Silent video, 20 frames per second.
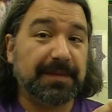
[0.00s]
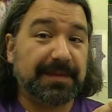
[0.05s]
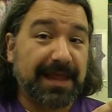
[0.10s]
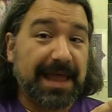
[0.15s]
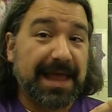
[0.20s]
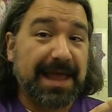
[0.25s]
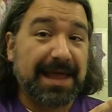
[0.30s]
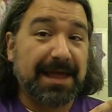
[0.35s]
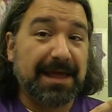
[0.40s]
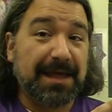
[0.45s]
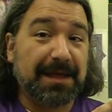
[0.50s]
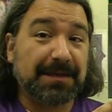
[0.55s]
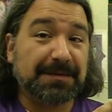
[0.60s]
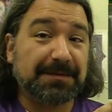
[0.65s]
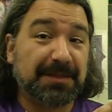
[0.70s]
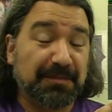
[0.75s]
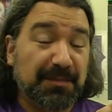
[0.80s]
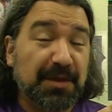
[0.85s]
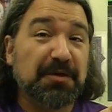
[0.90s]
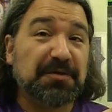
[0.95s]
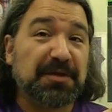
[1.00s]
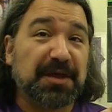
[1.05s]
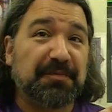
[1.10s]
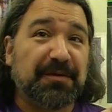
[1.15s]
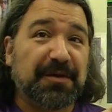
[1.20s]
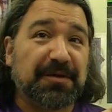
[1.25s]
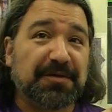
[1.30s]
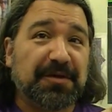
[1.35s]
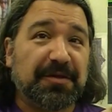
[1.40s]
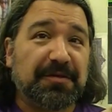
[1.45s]
Ding! The
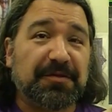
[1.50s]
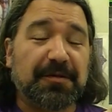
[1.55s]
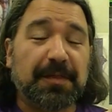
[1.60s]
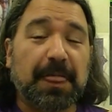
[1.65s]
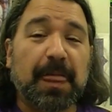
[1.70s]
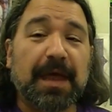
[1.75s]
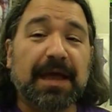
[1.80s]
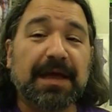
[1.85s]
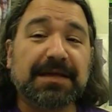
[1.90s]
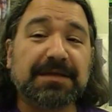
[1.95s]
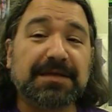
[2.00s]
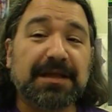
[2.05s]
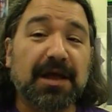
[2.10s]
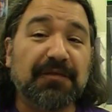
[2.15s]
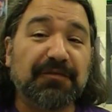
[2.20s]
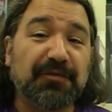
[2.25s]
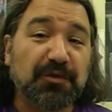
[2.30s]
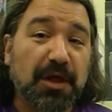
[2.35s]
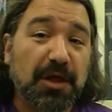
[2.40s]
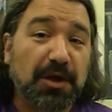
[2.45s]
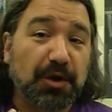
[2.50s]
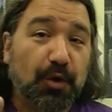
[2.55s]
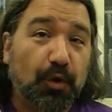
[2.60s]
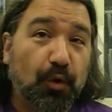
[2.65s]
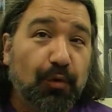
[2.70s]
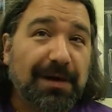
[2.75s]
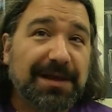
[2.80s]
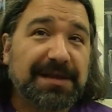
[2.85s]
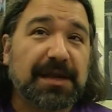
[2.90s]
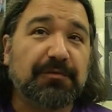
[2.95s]
music business. Now, if you're not
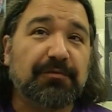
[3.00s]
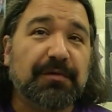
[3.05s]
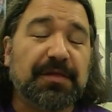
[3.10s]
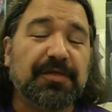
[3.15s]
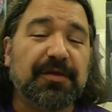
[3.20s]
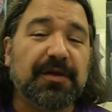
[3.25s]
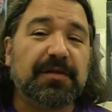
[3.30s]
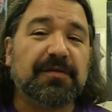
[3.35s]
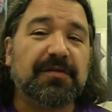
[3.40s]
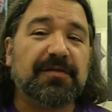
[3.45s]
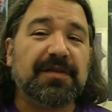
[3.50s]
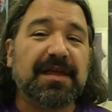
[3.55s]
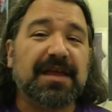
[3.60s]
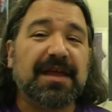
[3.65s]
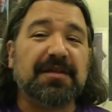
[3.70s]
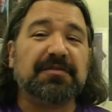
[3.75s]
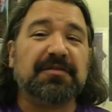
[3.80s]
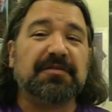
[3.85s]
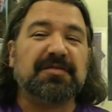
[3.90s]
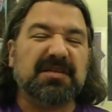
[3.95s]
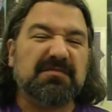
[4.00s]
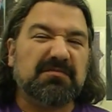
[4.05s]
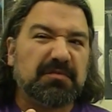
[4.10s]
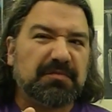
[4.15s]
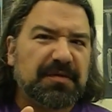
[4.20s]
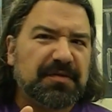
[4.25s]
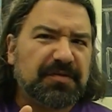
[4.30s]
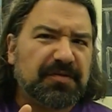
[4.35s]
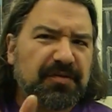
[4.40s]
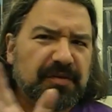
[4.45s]
acquainted with it, yes, it
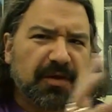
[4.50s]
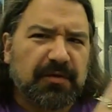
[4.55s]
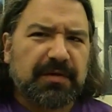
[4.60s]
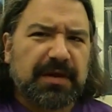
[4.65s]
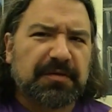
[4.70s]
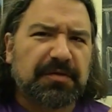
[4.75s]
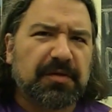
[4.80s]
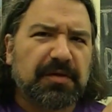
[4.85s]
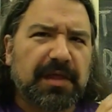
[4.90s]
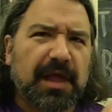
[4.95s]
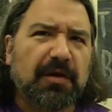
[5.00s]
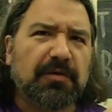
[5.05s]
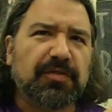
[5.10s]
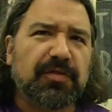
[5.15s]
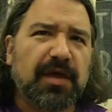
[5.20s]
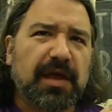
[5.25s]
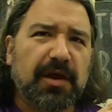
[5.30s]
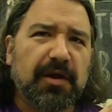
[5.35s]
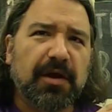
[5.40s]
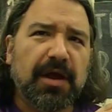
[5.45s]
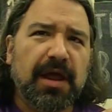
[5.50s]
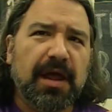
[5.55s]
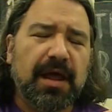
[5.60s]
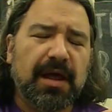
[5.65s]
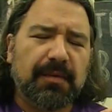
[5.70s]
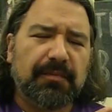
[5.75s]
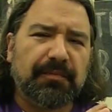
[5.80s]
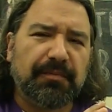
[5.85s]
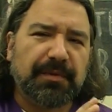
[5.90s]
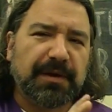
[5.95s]
seems mysterious and out there,
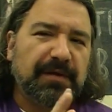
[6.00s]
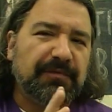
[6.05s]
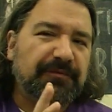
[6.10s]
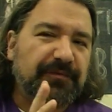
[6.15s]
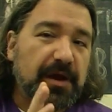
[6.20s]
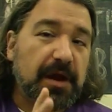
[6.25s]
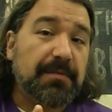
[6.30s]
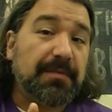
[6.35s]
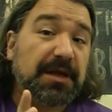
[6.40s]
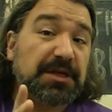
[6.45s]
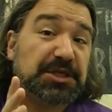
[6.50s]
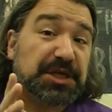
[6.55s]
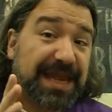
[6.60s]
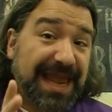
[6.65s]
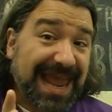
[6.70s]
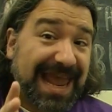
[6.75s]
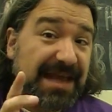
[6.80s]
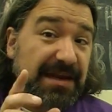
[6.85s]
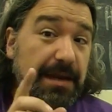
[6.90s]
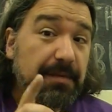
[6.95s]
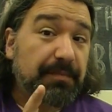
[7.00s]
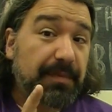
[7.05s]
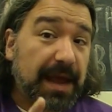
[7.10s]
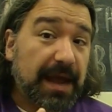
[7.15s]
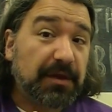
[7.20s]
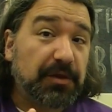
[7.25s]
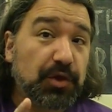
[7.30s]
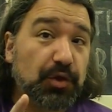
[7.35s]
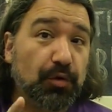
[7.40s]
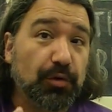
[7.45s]
but it very much can
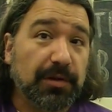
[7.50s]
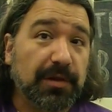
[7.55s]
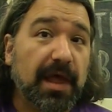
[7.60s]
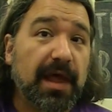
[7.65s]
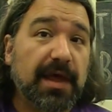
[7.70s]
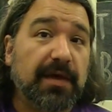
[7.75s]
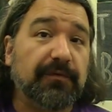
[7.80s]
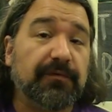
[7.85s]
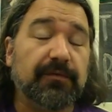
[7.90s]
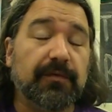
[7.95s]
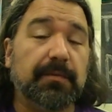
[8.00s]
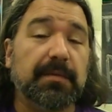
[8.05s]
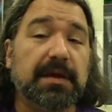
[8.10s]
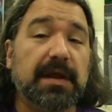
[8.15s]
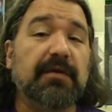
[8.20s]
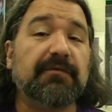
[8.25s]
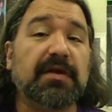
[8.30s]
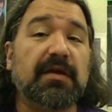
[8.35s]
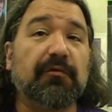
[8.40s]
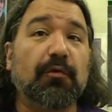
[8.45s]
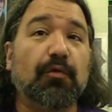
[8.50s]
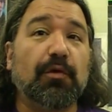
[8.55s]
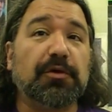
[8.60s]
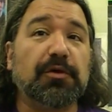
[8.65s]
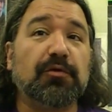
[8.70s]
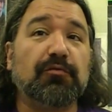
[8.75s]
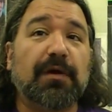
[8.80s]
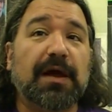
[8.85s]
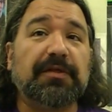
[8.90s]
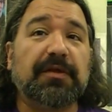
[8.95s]
impact your life. I mean, have you ever
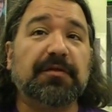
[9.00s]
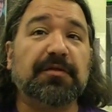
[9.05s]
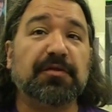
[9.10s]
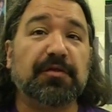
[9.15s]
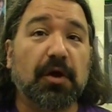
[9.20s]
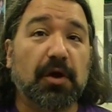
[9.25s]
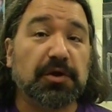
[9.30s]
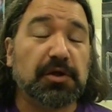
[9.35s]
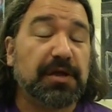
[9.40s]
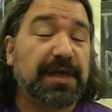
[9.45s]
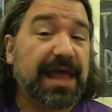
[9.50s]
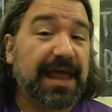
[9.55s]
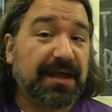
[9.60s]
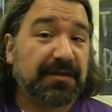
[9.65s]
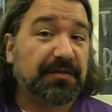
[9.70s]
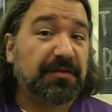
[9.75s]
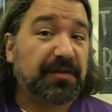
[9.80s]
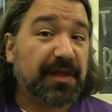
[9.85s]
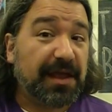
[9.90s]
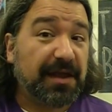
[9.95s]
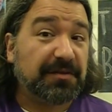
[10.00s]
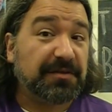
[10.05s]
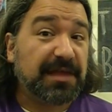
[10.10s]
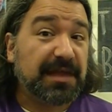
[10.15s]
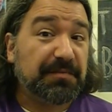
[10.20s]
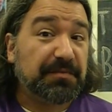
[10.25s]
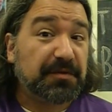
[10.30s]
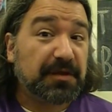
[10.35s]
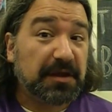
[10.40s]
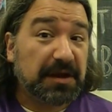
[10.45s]
wondered why that song you can't stand
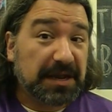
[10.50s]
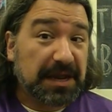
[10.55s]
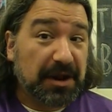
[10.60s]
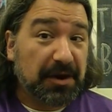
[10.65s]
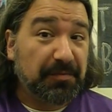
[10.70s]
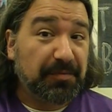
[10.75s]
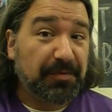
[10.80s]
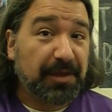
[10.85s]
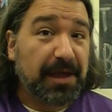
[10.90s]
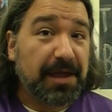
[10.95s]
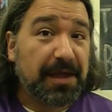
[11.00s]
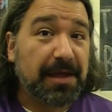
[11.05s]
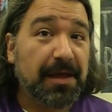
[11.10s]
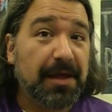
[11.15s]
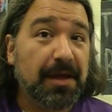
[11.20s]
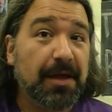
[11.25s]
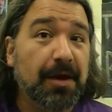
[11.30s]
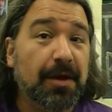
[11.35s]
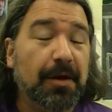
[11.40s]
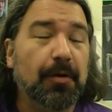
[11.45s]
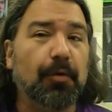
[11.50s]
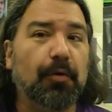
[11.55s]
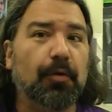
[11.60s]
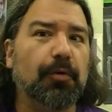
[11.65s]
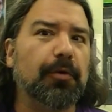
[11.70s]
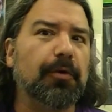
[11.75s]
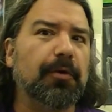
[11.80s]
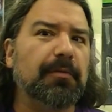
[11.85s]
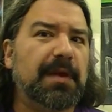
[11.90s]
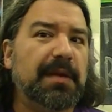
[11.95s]
keeps getting airplay?
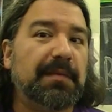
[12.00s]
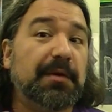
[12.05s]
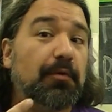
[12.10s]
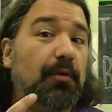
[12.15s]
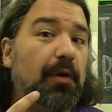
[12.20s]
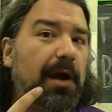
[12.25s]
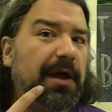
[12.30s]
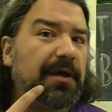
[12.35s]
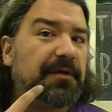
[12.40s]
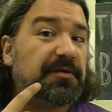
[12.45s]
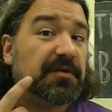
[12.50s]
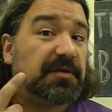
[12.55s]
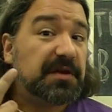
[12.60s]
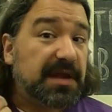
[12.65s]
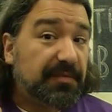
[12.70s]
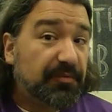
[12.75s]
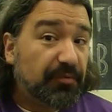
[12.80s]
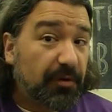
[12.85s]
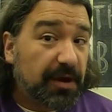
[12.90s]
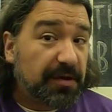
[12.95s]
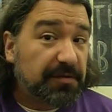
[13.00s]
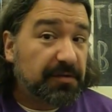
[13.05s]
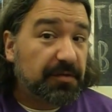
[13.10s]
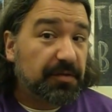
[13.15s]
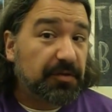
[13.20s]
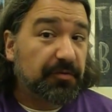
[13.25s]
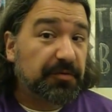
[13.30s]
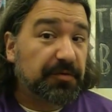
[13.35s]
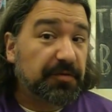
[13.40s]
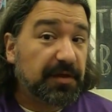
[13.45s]
Or maybe why CD
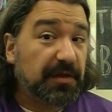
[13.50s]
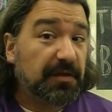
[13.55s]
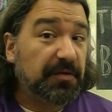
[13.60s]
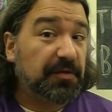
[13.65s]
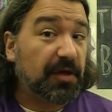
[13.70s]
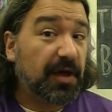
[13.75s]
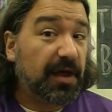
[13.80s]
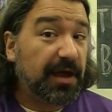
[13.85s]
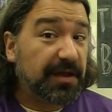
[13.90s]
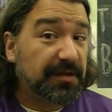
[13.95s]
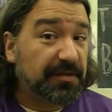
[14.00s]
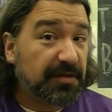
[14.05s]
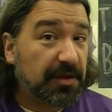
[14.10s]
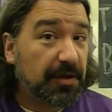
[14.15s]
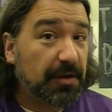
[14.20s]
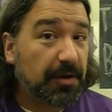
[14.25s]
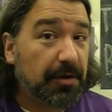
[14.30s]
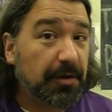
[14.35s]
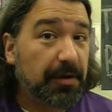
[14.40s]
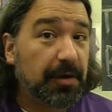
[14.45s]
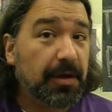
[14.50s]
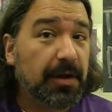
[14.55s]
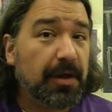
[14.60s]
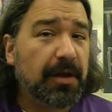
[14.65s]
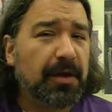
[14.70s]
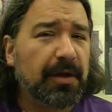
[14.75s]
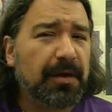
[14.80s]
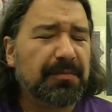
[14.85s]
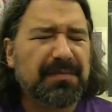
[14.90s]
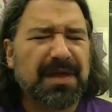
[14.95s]
prices are still as high as they are?
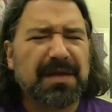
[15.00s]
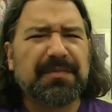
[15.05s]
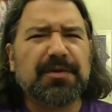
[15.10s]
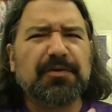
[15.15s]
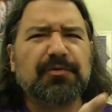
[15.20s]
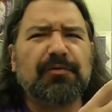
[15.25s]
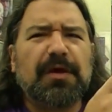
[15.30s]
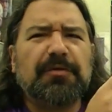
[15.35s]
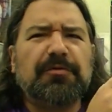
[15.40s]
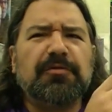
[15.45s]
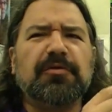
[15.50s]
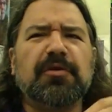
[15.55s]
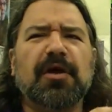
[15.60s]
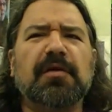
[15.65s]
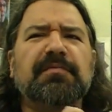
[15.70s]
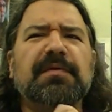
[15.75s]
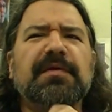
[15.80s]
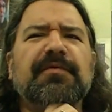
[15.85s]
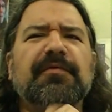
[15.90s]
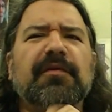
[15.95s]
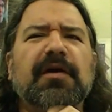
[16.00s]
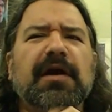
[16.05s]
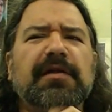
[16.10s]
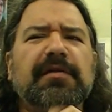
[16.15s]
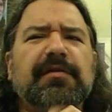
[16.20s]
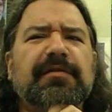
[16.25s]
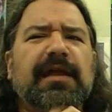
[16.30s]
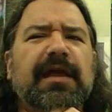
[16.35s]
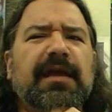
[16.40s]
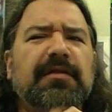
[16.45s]
Maybe you'd rather not be
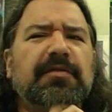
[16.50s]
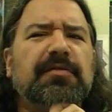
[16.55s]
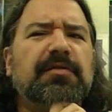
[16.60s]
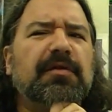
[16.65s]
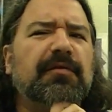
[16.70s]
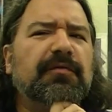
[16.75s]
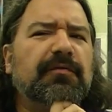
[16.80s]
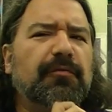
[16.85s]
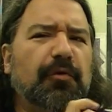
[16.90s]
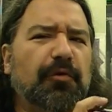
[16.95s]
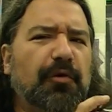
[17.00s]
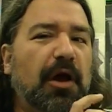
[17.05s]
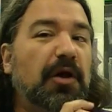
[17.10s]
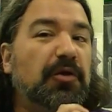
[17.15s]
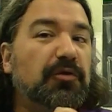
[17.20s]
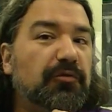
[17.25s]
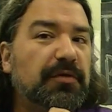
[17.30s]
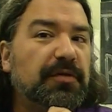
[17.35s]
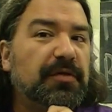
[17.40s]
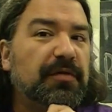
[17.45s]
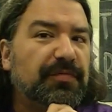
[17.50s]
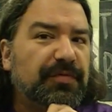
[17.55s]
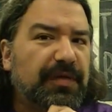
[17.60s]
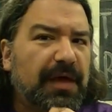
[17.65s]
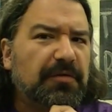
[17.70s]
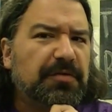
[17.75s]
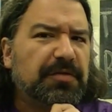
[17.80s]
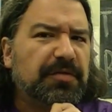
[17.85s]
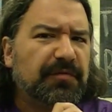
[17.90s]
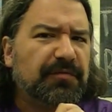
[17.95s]
fined tens of or hundreds of
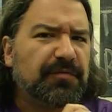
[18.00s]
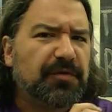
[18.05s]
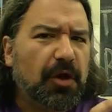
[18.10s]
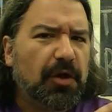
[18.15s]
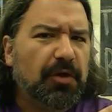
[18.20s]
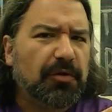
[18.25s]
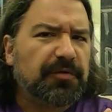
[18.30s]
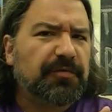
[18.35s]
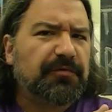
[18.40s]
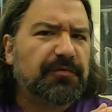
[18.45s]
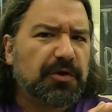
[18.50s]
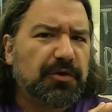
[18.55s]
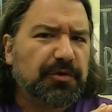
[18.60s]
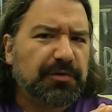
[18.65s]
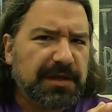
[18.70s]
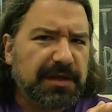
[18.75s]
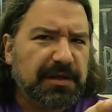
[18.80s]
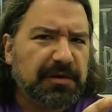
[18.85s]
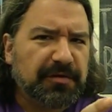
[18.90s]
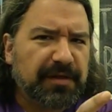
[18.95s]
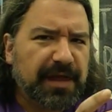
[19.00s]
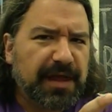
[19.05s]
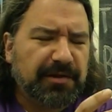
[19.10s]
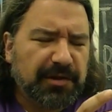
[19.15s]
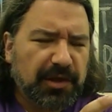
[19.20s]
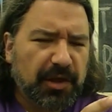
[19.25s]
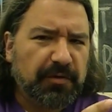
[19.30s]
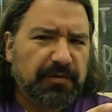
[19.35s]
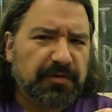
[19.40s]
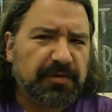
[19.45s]
thousands of dollars for your illegal
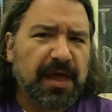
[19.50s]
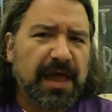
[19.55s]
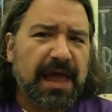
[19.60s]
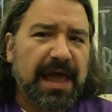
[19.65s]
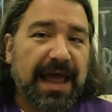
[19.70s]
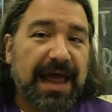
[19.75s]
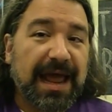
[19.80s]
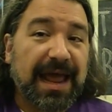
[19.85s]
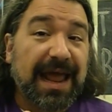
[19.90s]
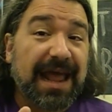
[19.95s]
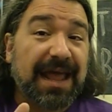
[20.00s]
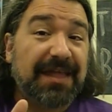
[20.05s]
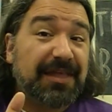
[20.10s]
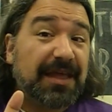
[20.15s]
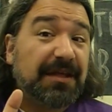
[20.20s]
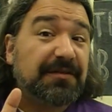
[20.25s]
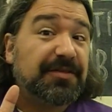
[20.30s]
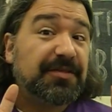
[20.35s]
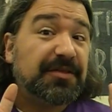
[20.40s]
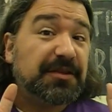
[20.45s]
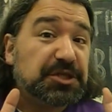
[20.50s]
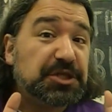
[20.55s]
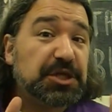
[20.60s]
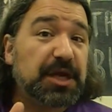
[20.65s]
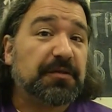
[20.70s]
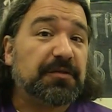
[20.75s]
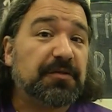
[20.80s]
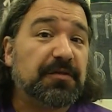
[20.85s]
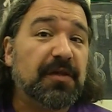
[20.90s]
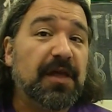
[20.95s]
downloads. And that's the
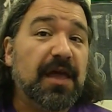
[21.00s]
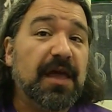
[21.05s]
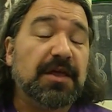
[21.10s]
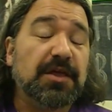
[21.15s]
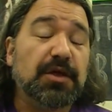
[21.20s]
gist.